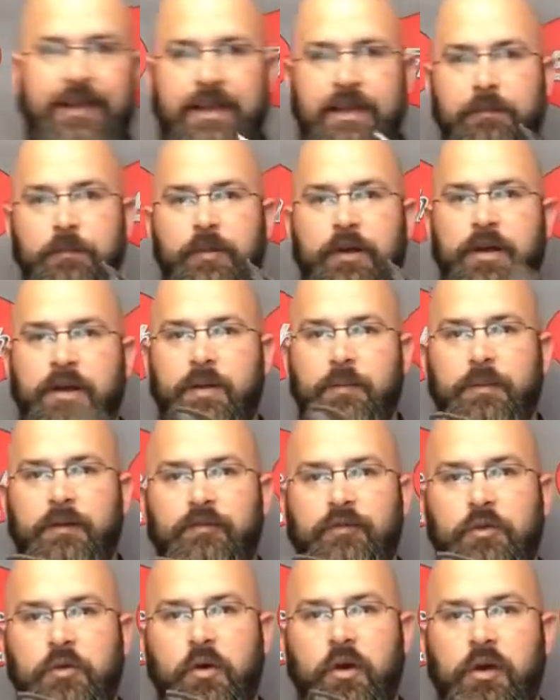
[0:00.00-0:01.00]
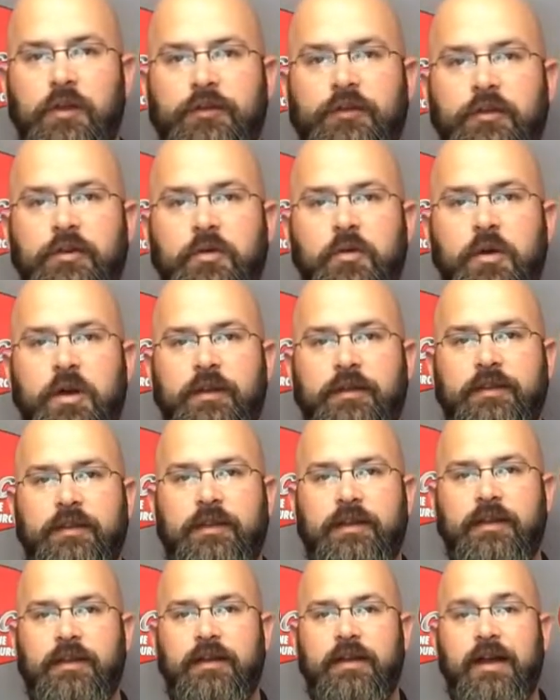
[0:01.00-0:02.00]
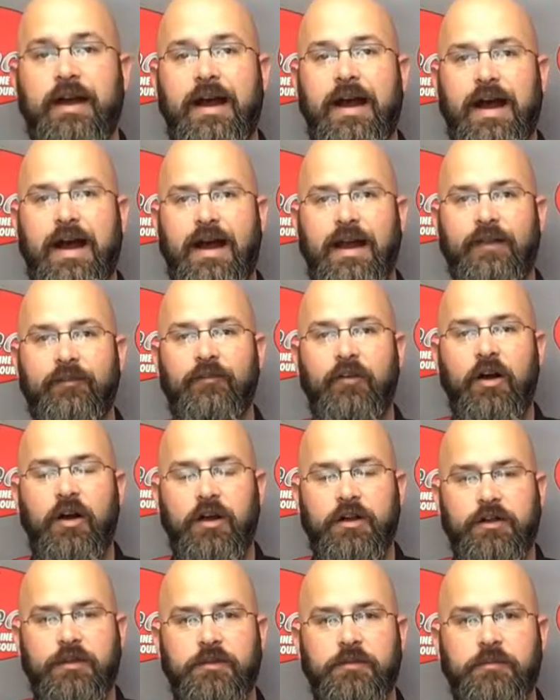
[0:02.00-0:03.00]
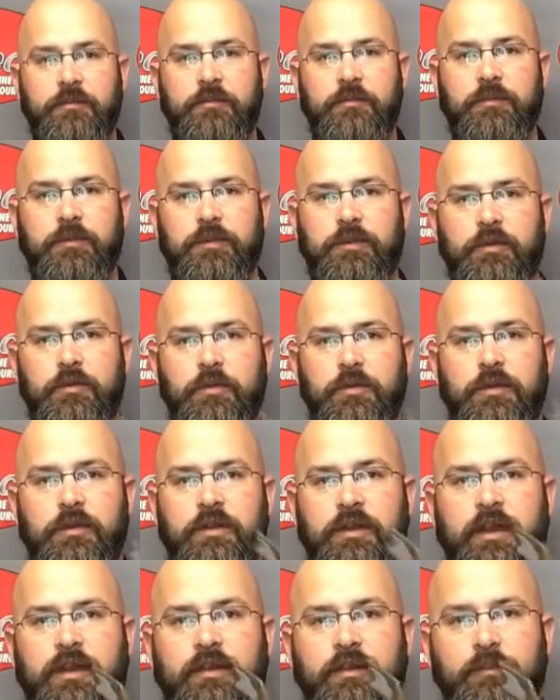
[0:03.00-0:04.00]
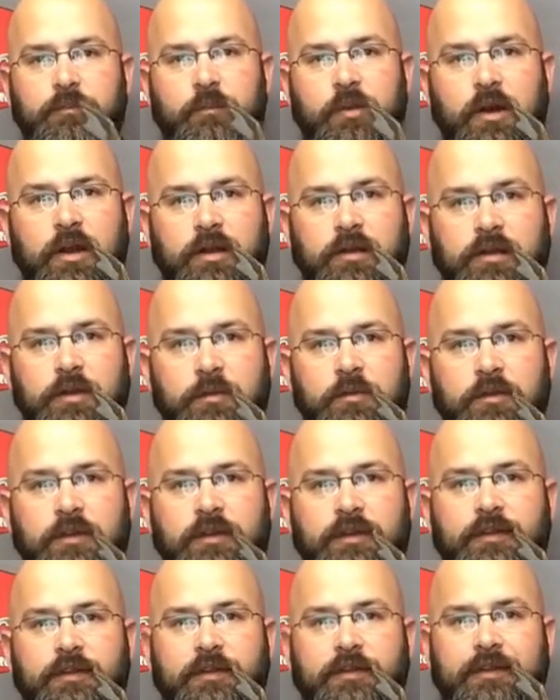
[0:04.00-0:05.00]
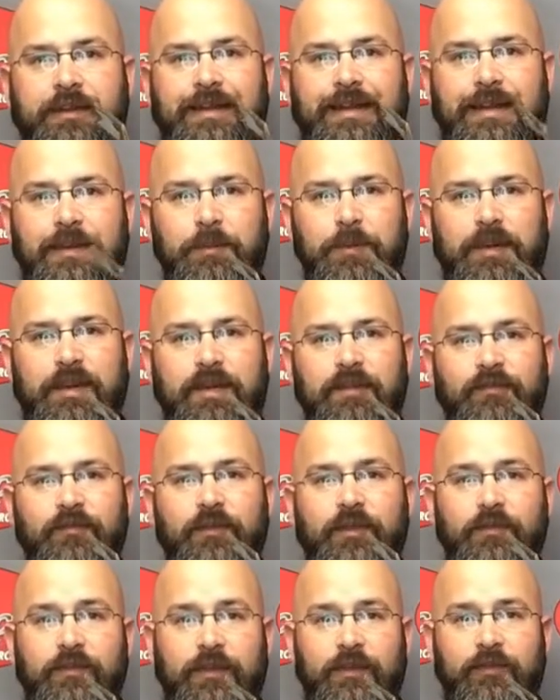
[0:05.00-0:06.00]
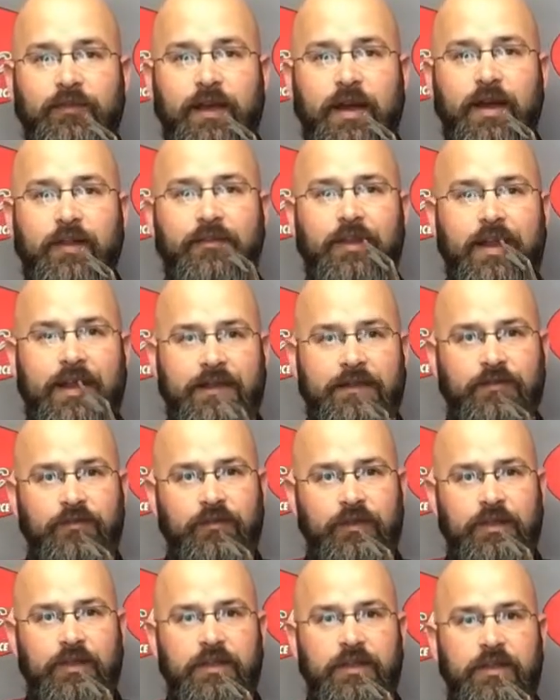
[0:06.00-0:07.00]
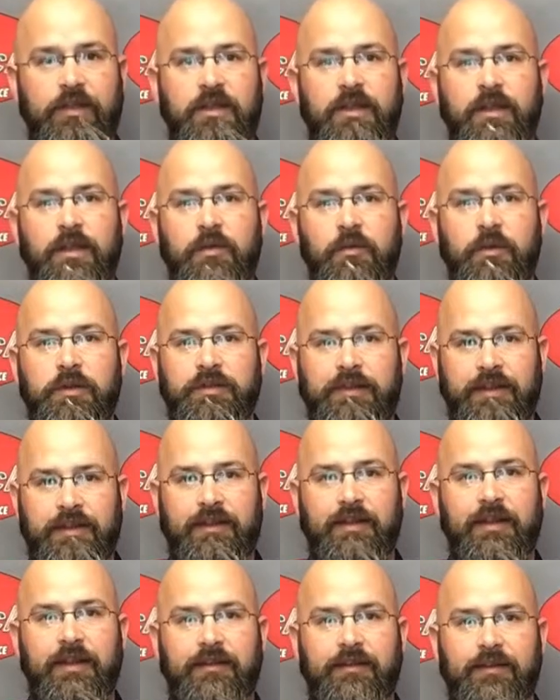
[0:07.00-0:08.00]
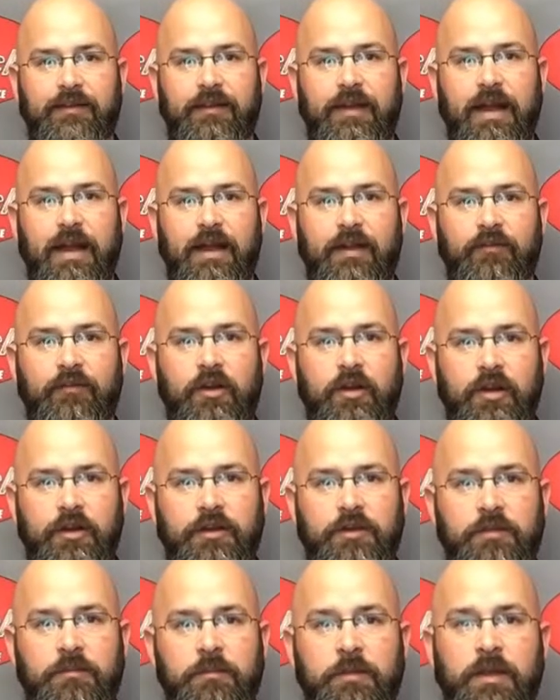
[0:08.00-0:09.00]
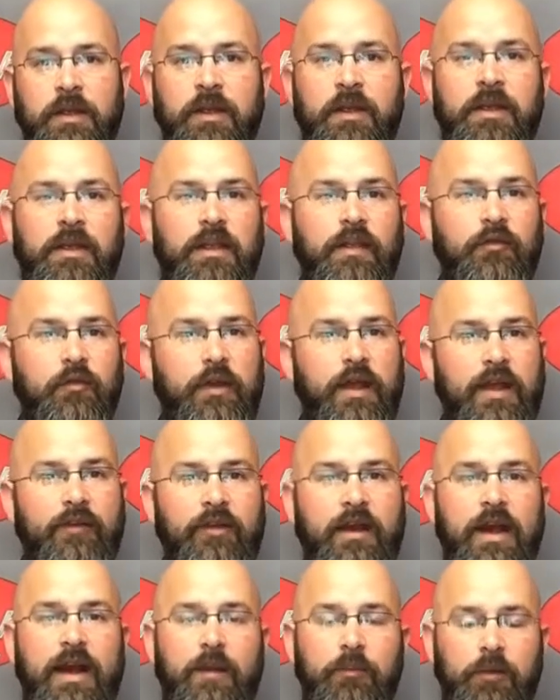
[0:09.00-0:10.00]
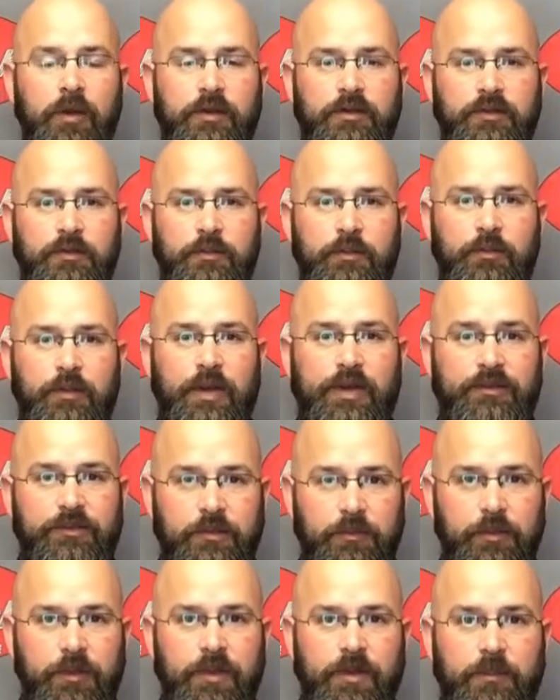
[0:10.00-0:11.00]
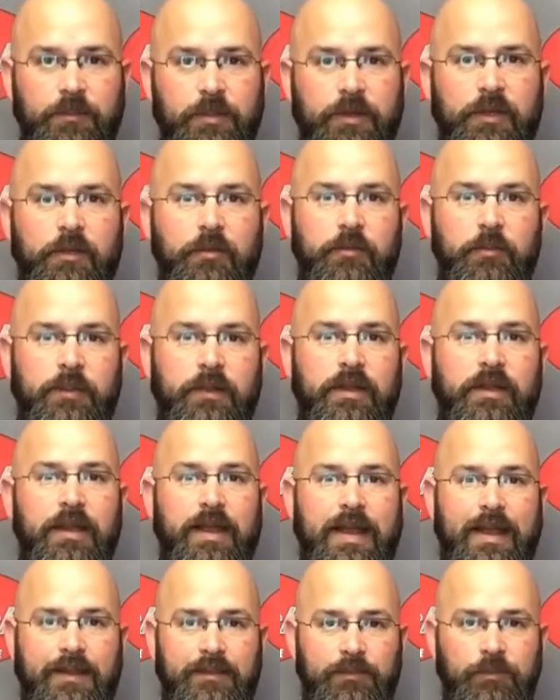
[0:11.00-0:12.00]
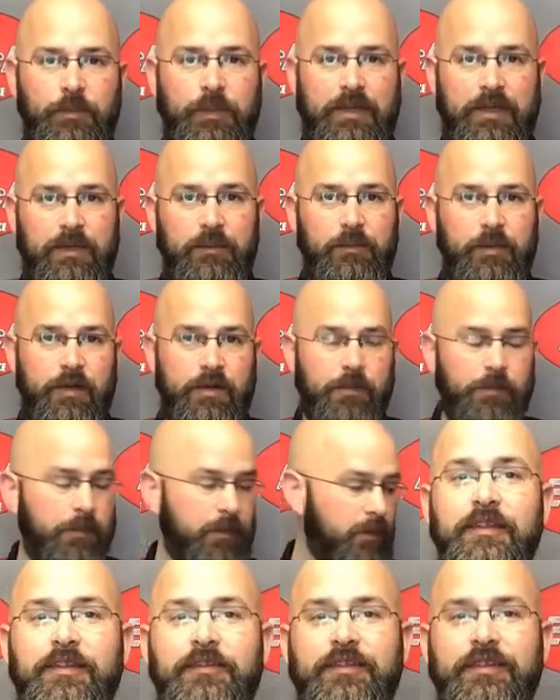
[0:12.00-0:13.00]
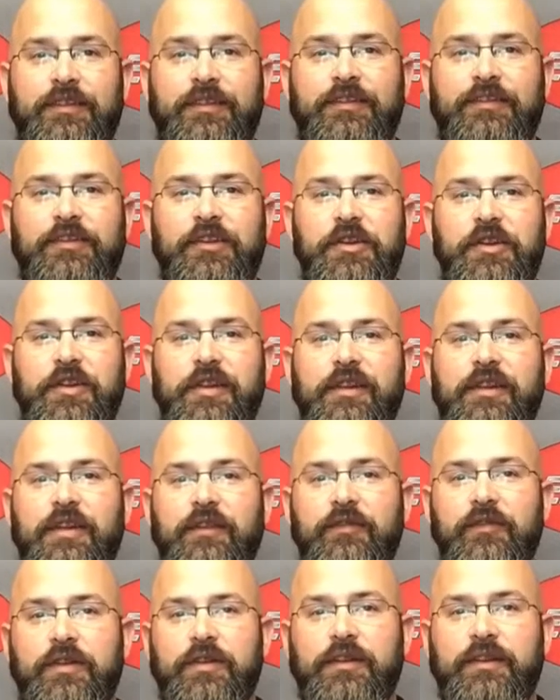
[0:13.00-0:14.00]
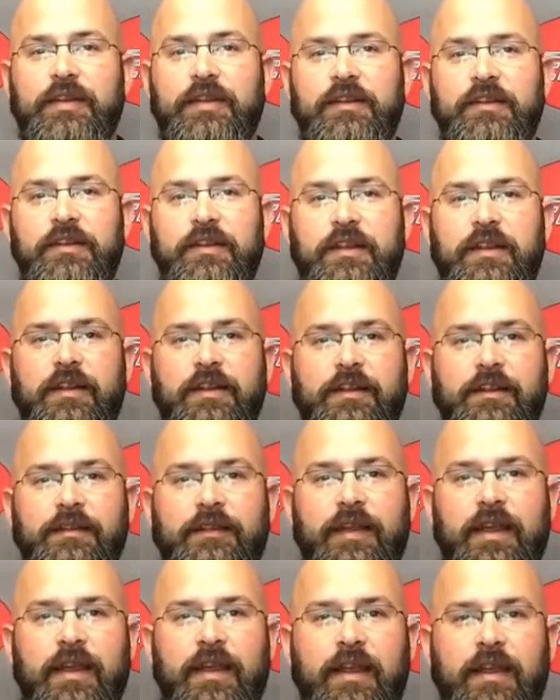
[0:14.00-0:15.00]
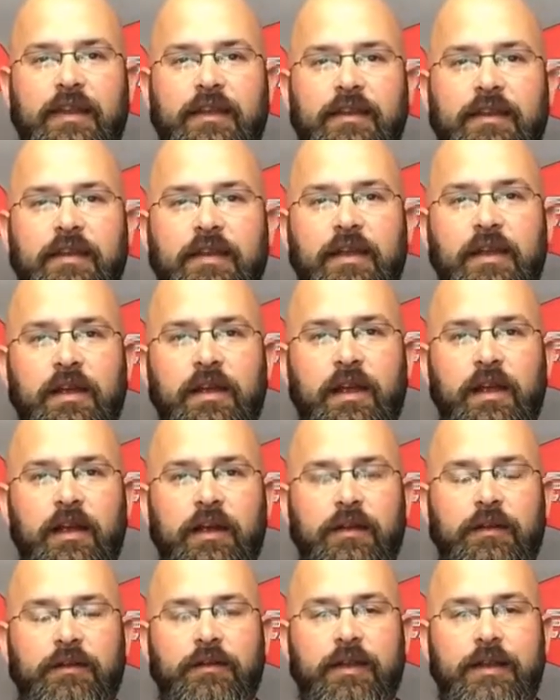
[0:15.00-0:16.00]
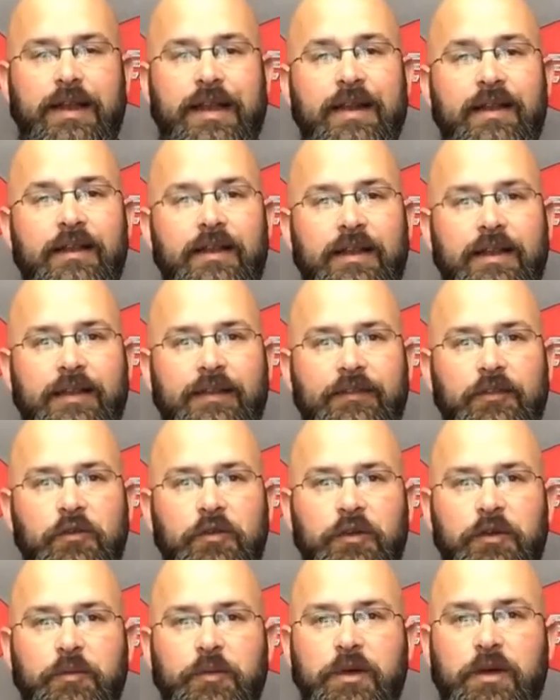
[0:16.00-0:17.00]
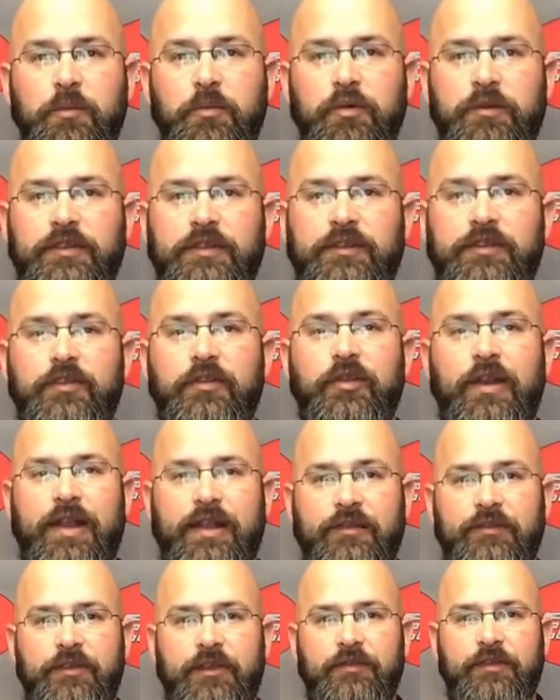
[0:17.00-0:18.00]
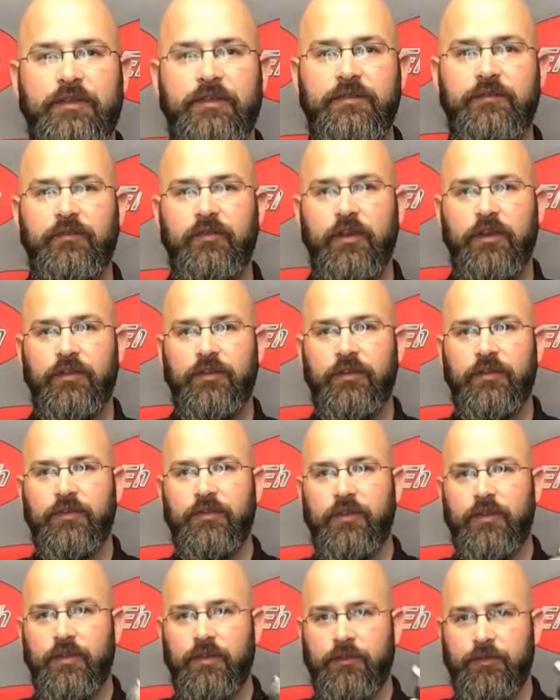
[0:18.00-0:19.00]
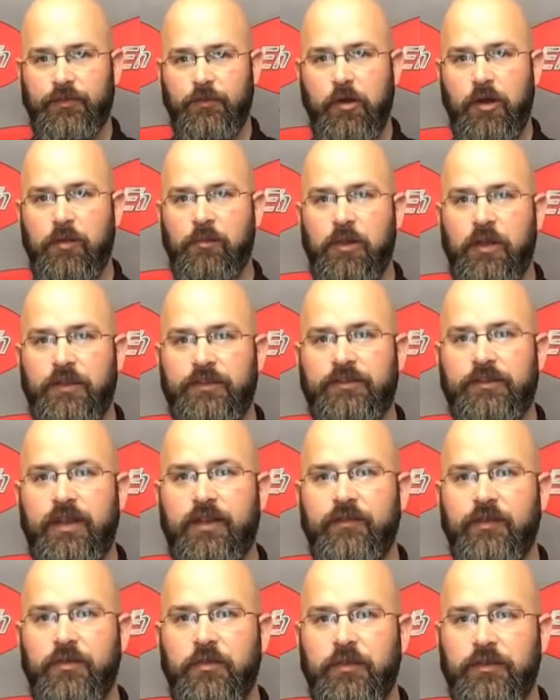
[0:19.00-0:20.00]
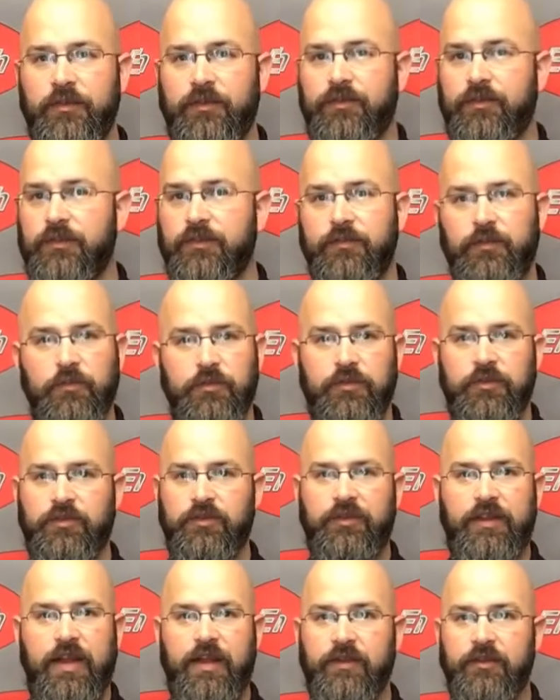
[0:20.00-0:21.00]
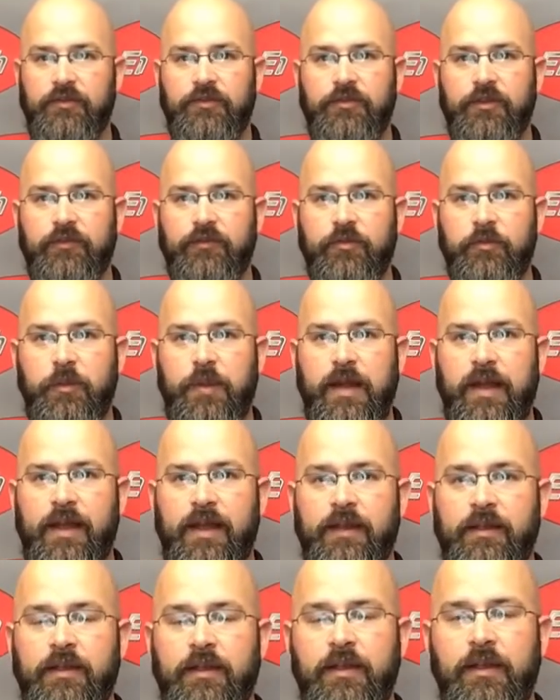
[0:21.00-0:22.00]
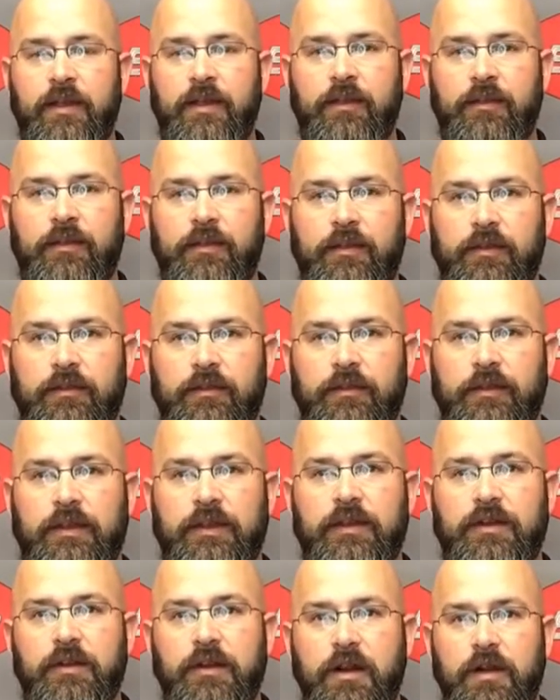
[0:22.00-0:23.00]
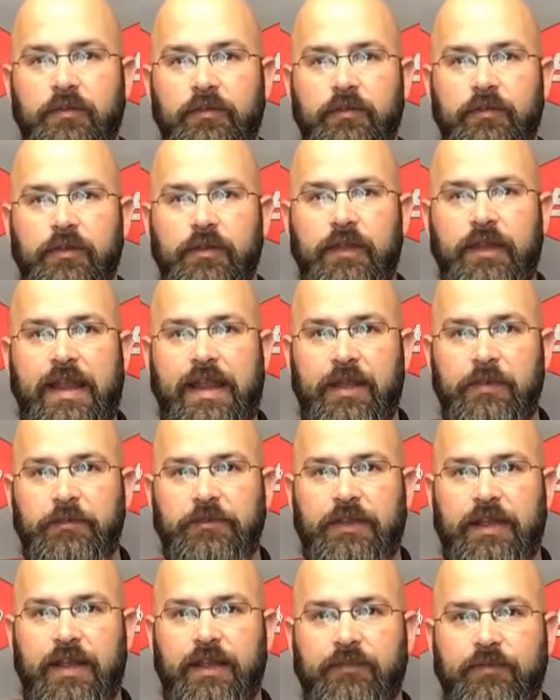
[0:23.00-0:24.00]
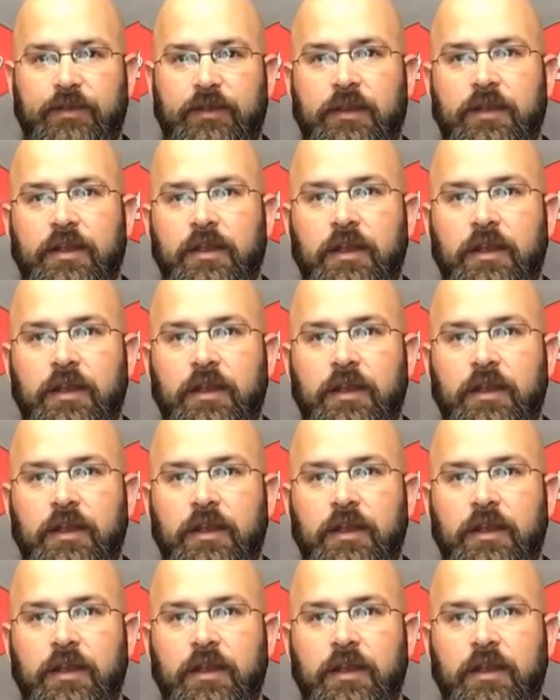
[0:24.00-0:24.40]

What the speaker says: same pump, if you also want to get a high volume, you would look at the part number. This is an EP55HV, which indicates it's high volume. If we have a high pressure pump, it would be a HP pump. So just to show you the difference, here is an LS oil pump, which is crank driven, versus the small block Chevy, which is just your standard driven by the gear off of the camshaft.